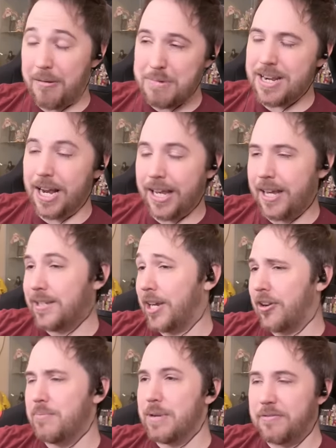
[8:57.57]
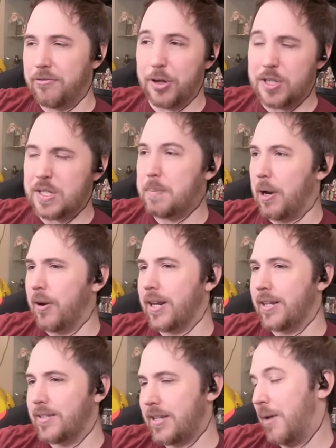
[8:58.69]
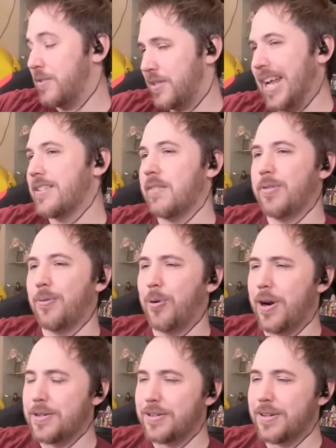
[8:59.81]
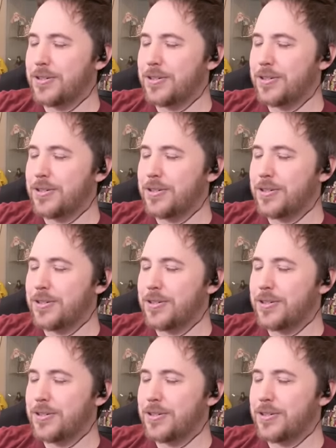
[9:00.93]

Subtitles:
I mean, I guess that could mean free spirit in some sense of the words.